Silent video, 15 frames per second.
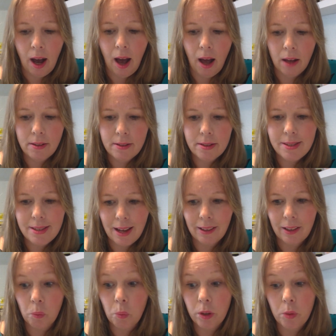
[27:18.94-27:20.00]

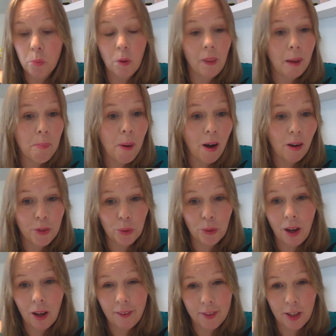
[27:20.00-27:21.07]
understanding what you want that part of your
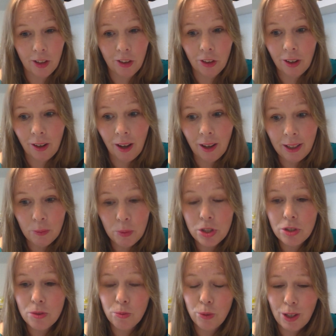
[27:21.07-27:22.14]
life to look like, which
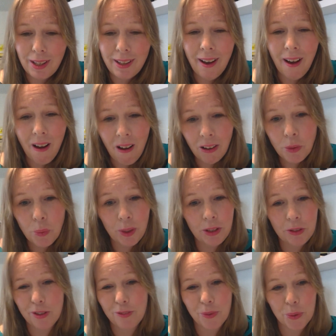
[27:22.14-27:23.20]
is really hard when you're
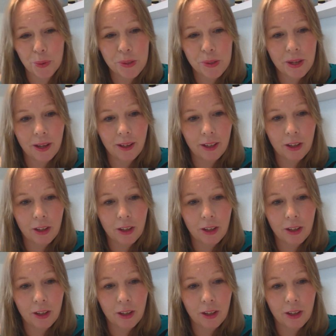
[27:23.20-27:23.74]
divorcing.